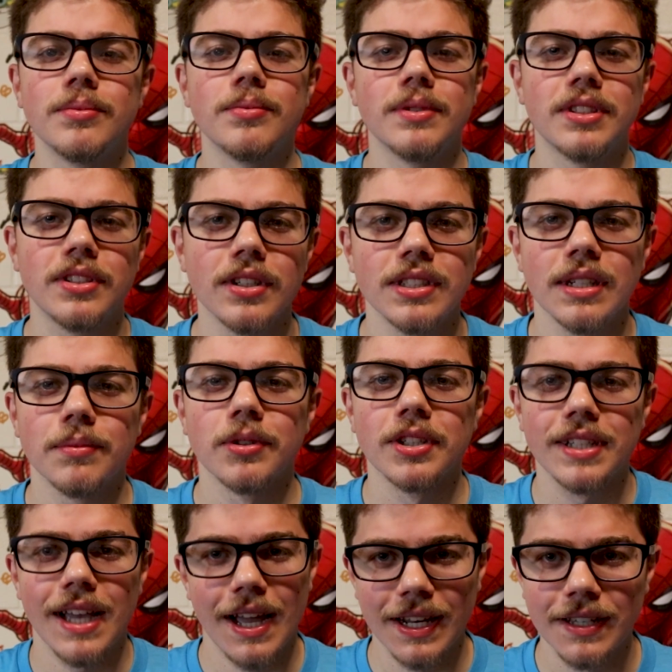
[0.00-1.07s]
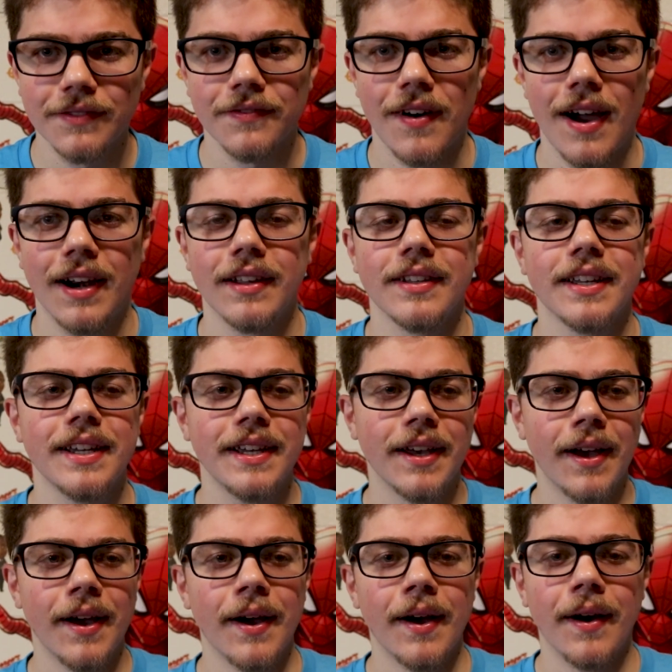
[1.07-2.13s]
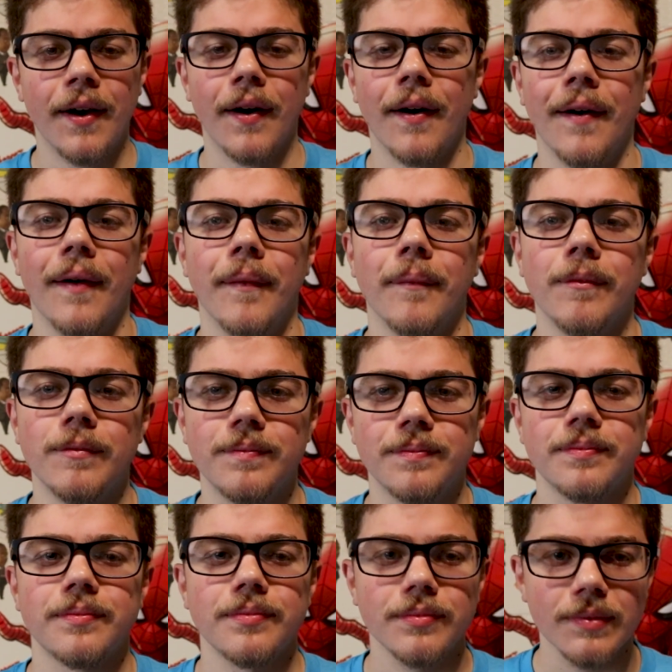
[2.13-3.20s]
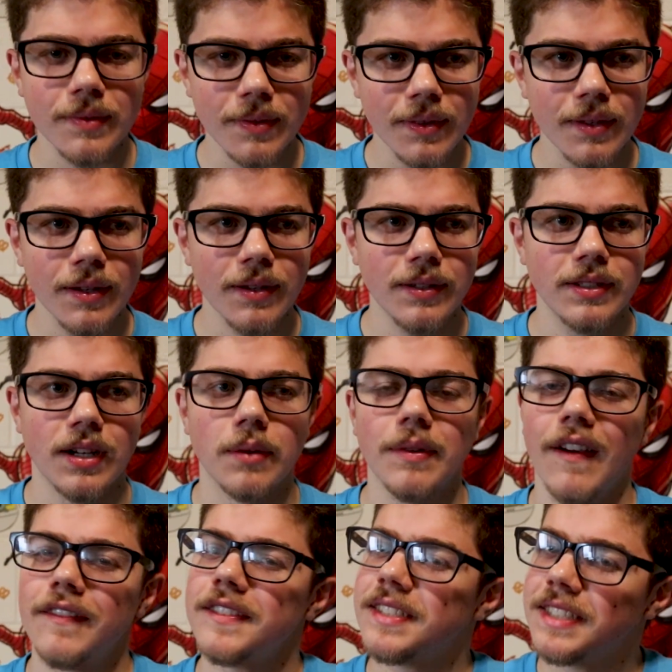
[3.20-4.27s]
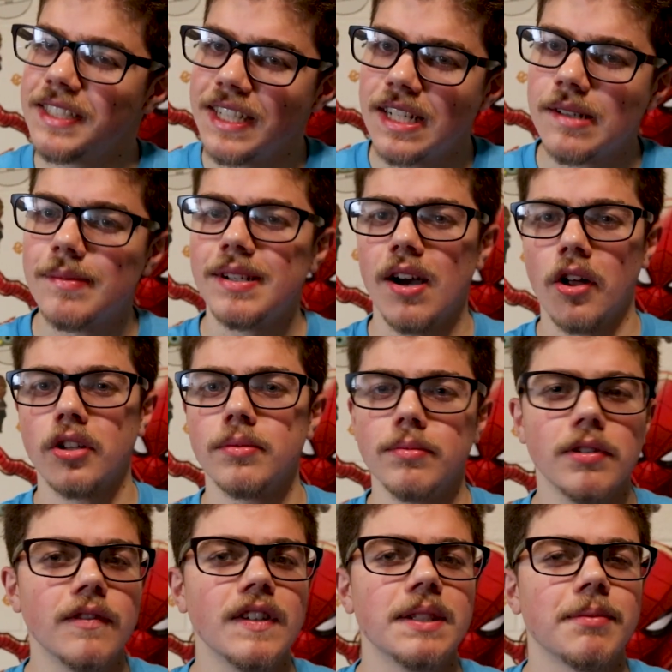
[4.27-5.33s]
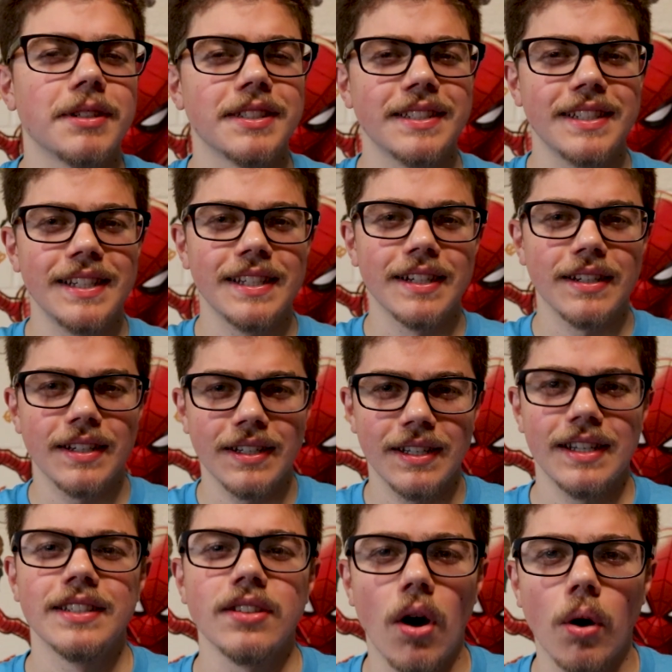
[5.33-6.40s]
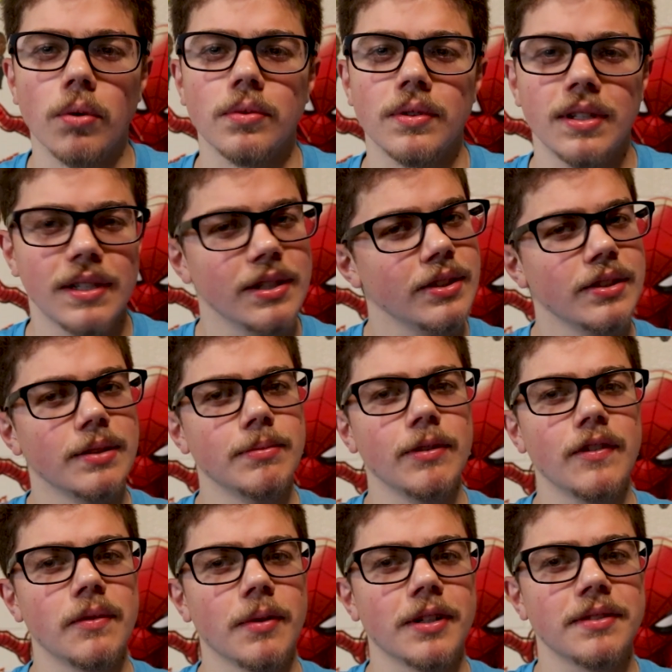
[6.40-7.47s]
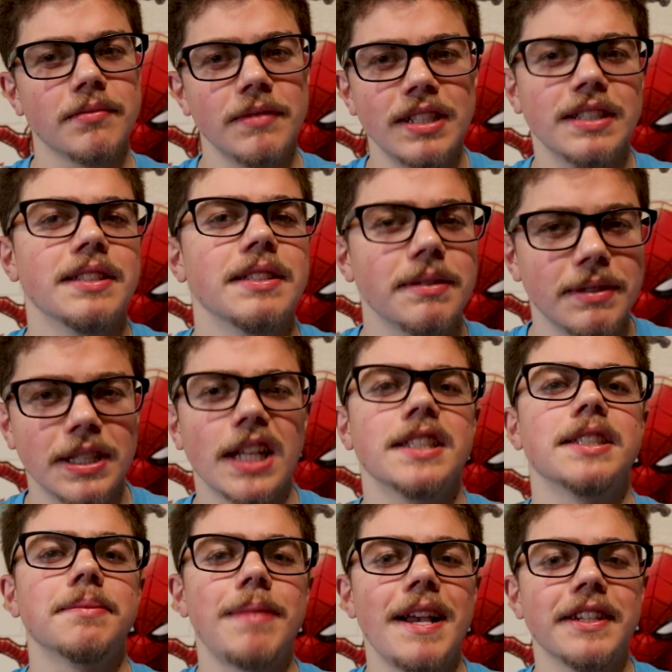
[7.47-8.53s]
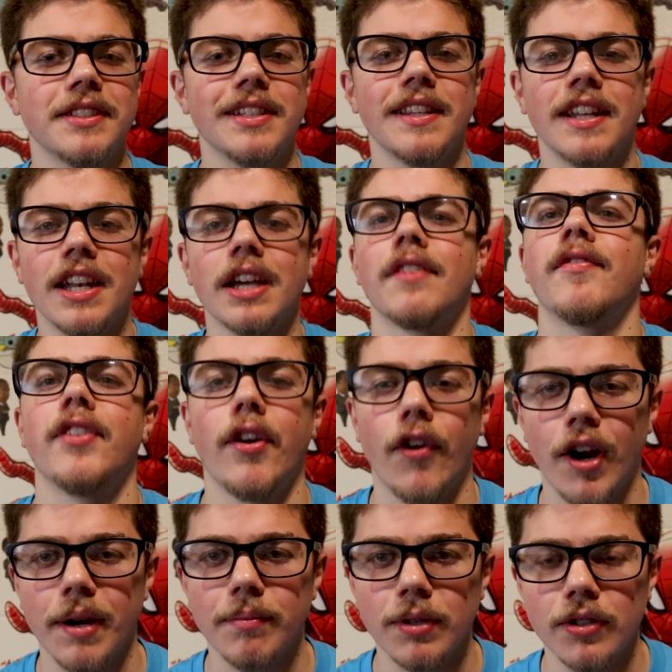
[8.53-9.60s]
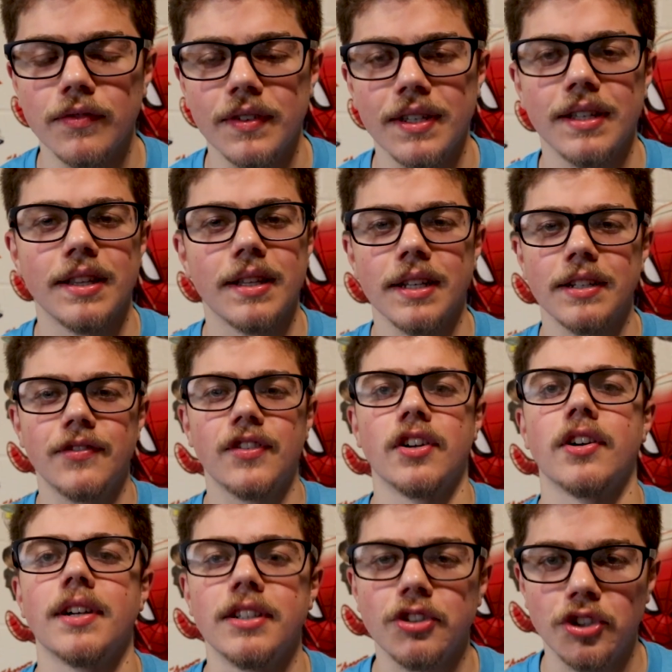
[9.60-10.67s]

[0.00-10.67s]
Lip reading: it's good that we're getting finally. We haven't seen him in other movies, but to see his own movie where this is basically the Nick Fury movie, the Nick Fury